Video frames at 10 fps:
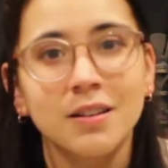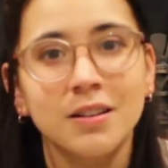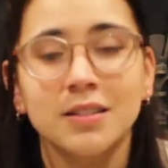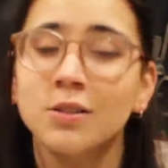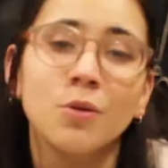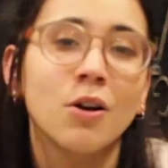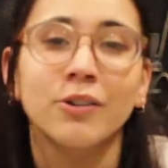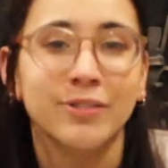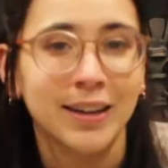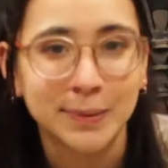is no
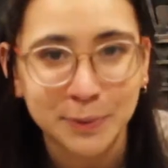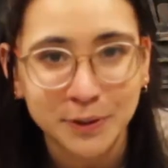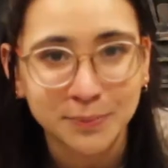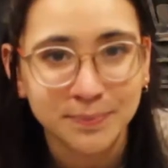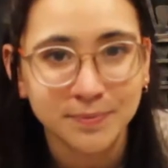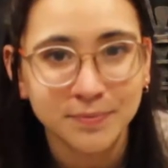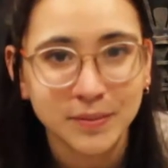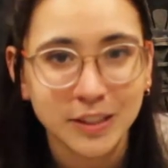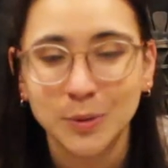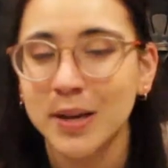longer viable.
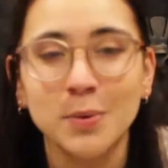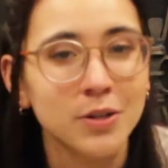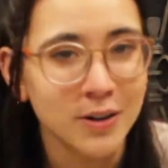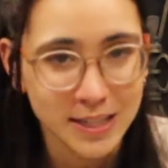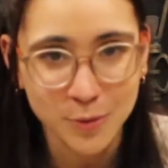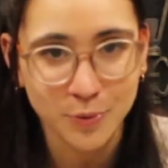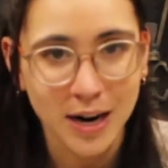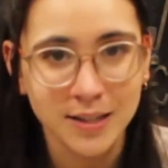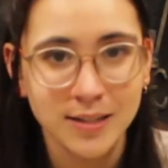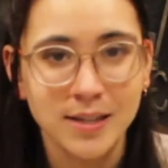So he was already
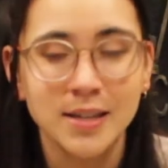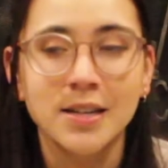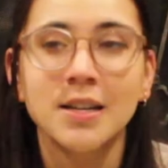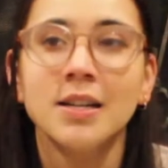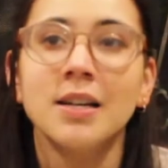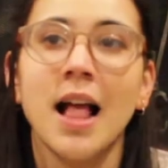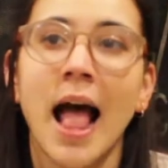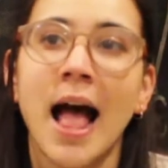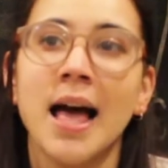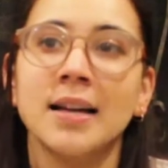depressed,
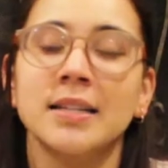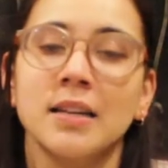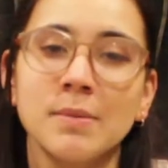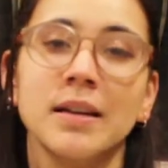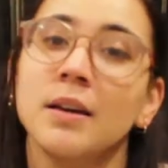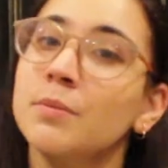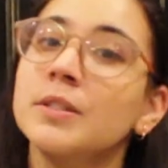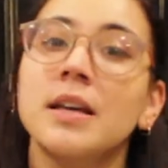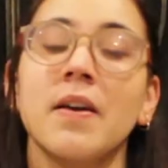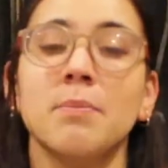and him and
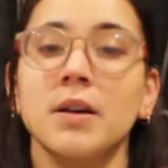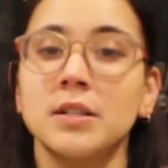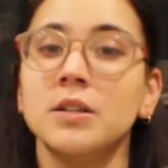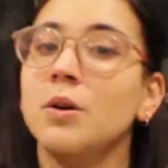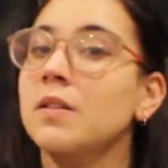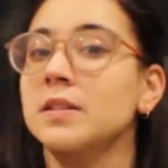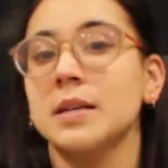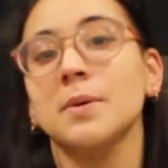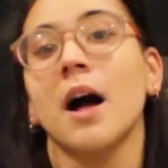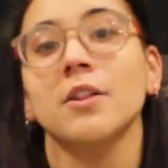Kimberly, they planned to go to the
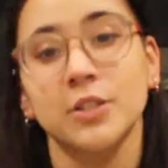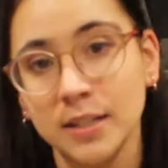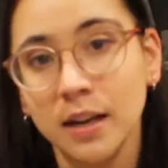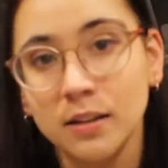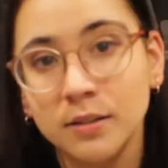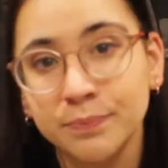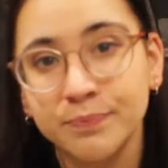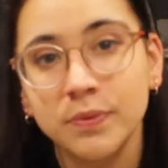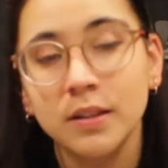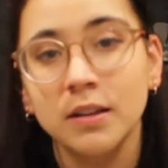same college together.
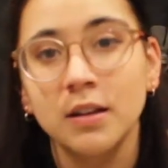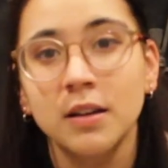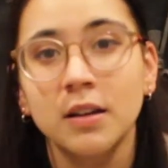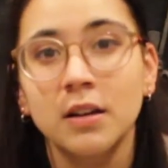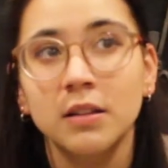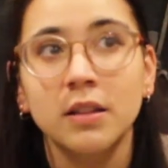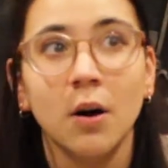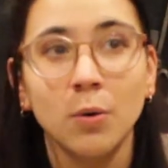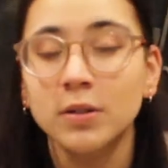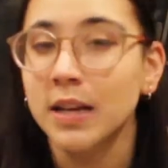The
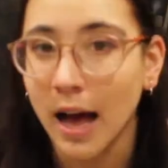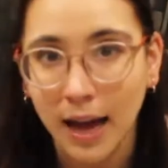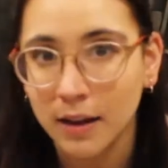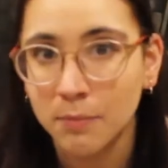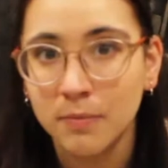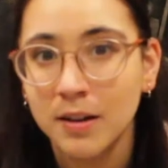whole time,